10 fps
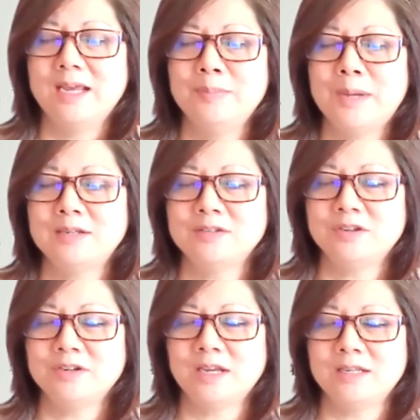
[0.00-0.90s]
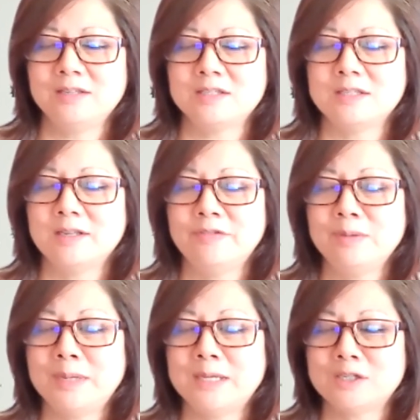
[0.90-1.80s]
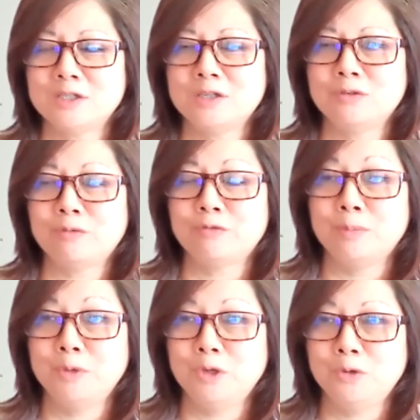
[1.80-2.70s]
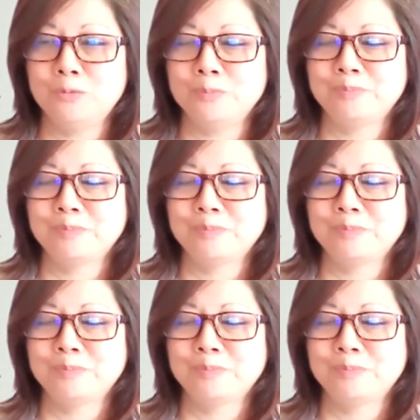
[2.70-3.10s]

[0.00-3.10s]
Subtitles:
Imagine they're getting this loving messages from you,